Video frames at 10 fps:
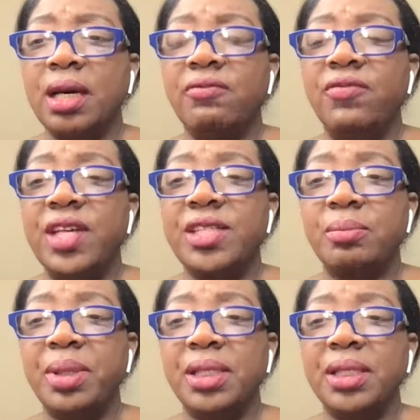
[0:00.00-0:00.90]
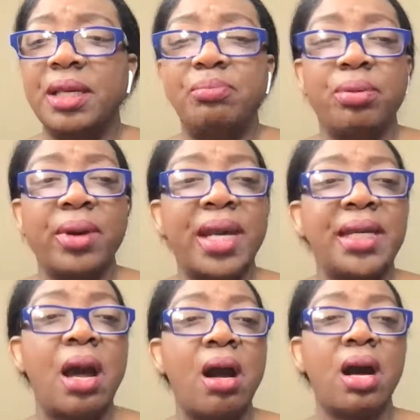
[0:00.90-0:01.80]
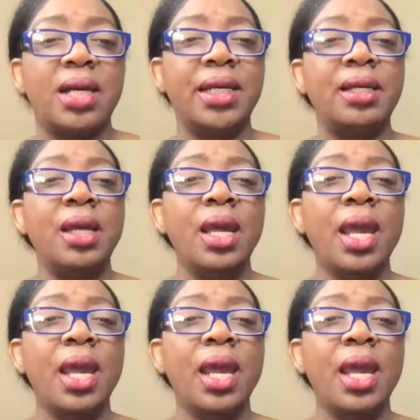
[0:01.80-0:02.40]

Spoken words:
a visibility brand audit,